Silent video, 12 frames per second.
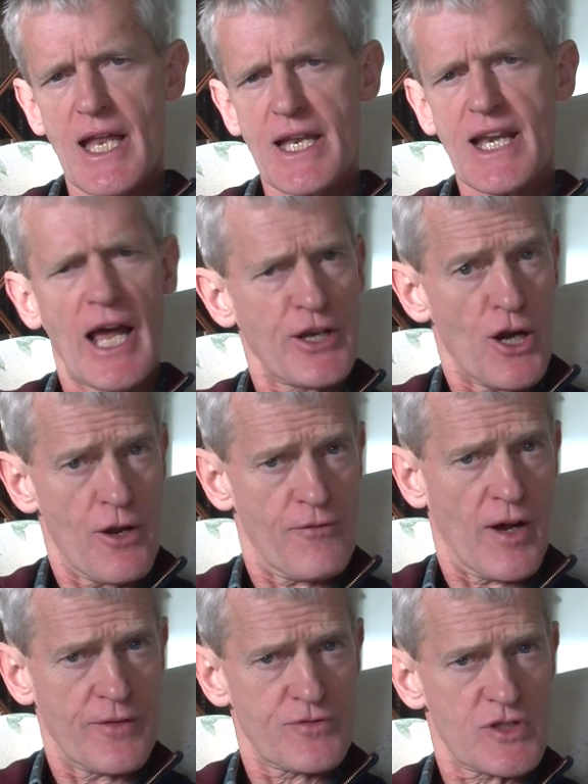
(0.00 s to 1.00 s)
Now, I don't know if
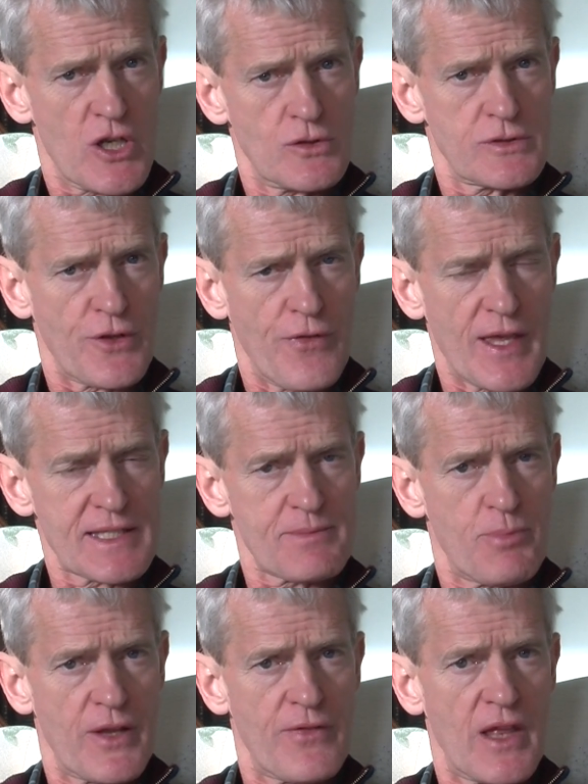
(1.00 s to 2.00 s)
I've told you this,
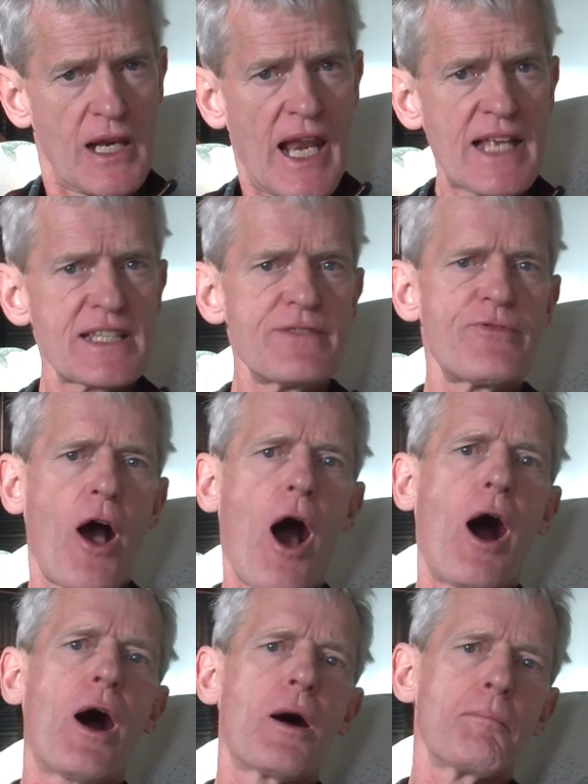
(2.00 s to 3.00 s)
but the Latin for
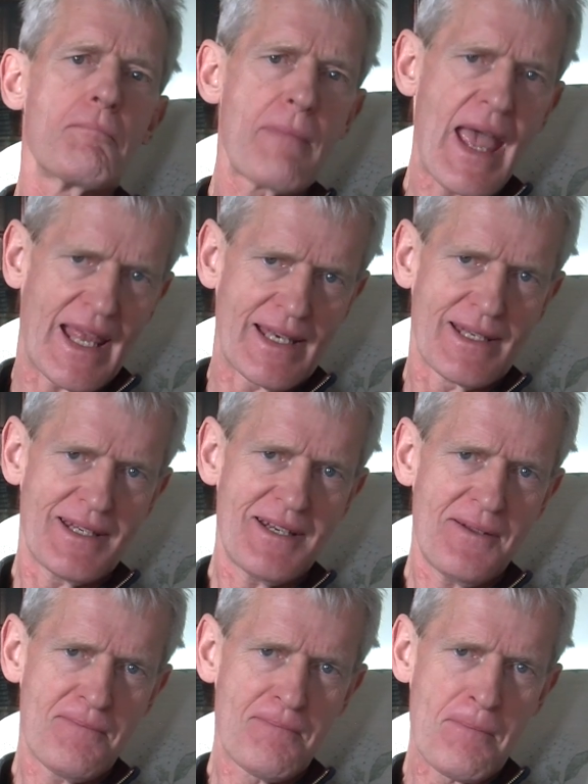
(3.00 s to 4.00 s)
our men
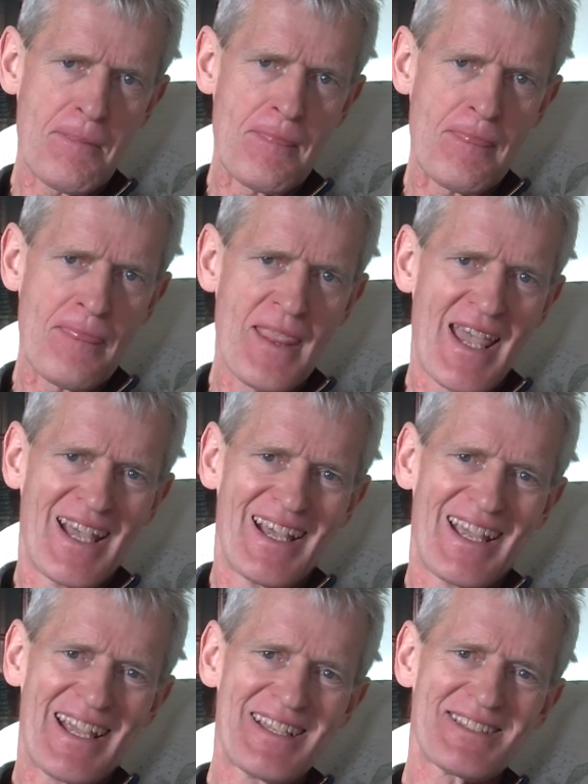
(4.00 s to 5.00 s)

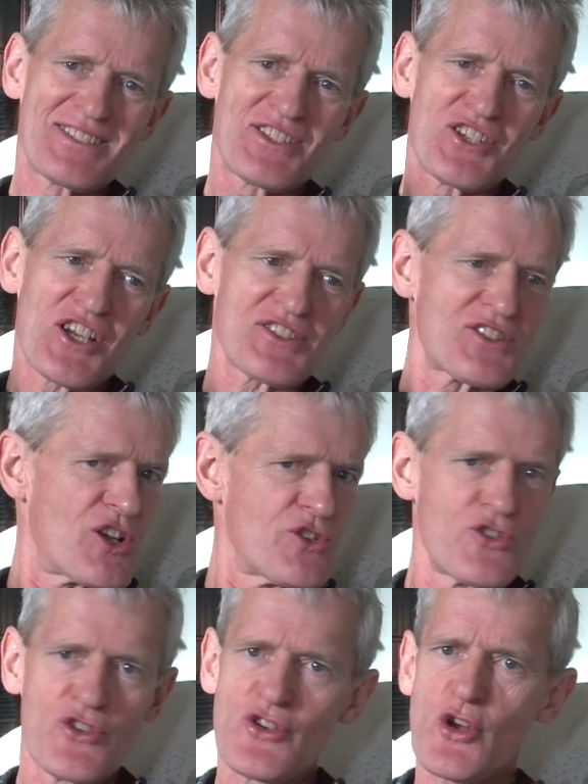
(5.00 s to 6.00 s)
is just
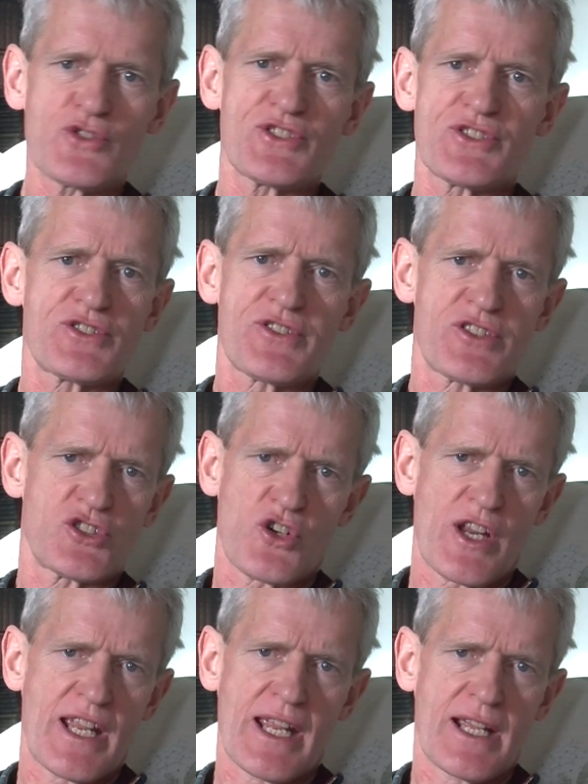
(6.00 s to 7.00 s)

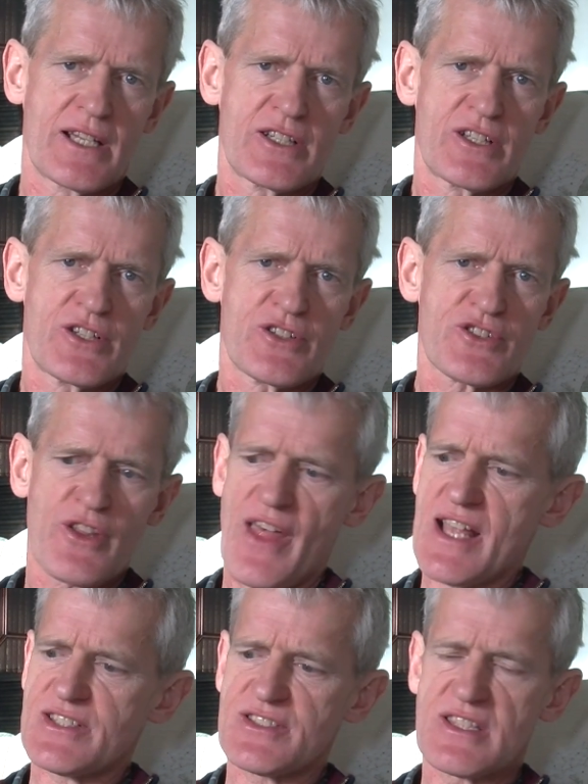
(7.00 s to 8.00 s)
nostri. So
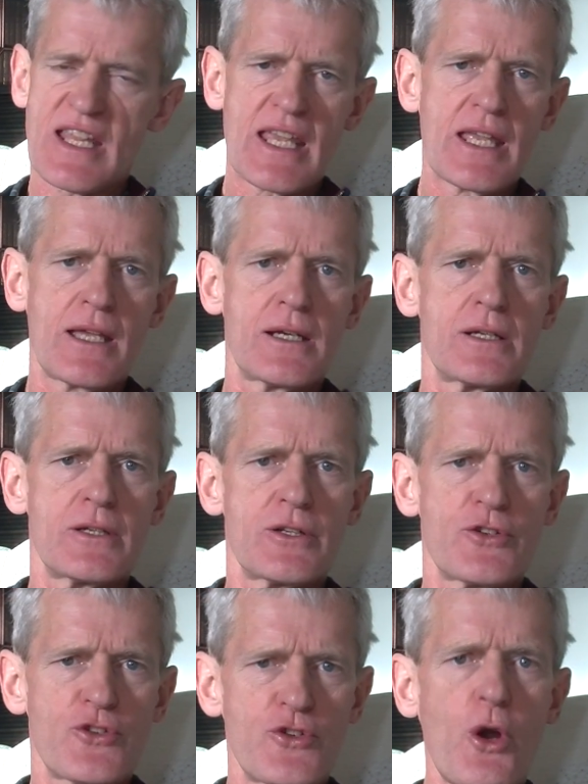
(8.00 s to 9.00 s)
that's the
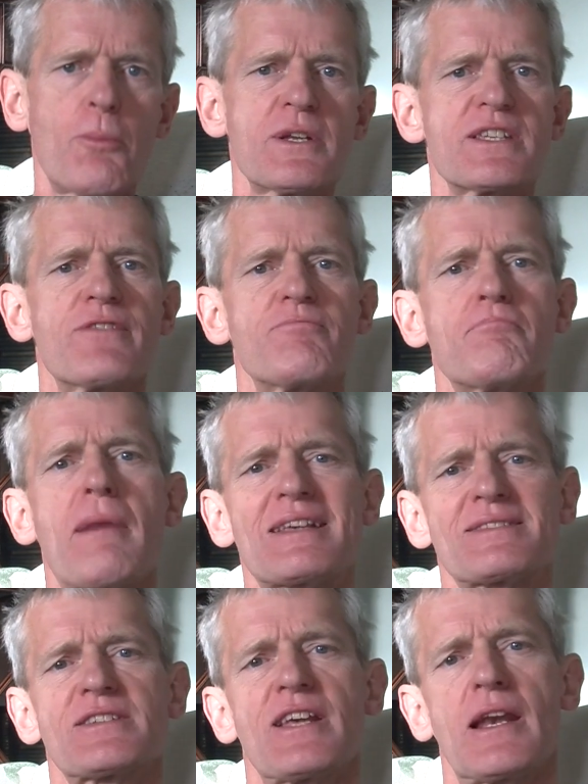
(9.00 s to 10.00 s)
nominative
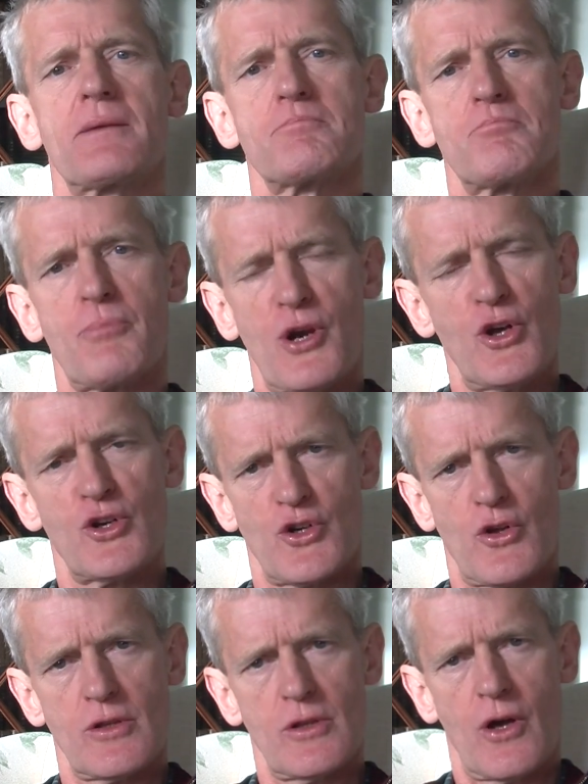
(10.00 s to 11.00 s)
masculine
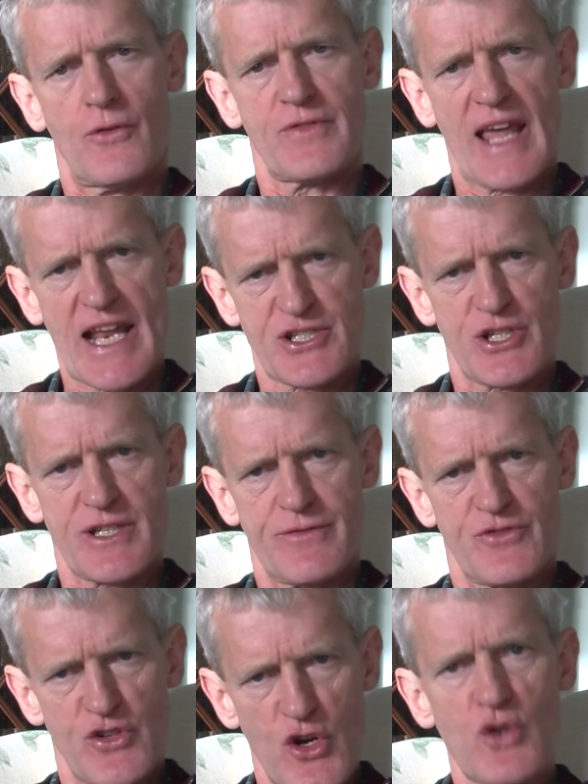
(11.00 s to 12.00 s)
plural of the adjective
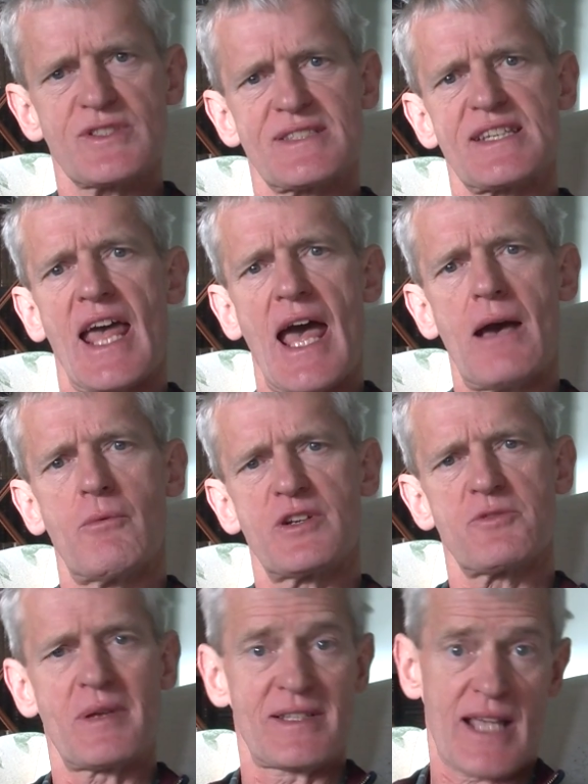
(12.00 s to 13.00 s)
noster,
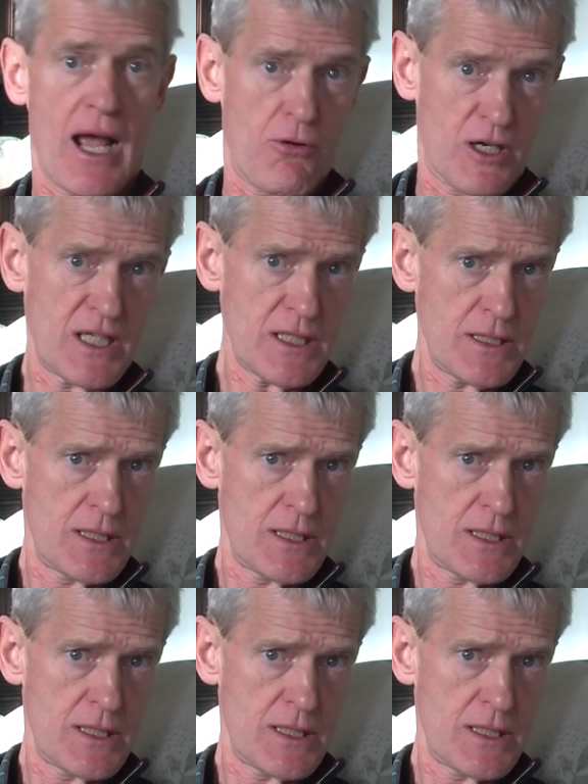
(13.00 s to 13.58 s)
which means our,